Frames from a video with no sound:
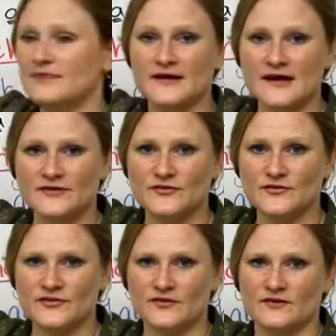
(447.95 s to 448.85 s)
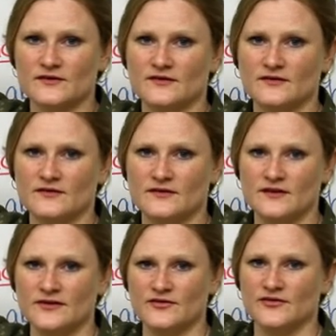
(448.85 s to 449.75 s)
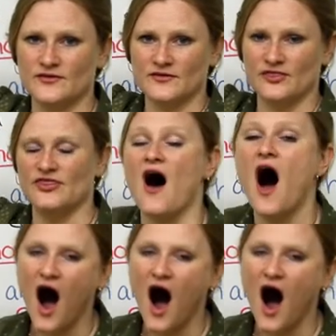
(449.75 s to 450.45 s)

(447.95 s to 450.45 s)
The next is the.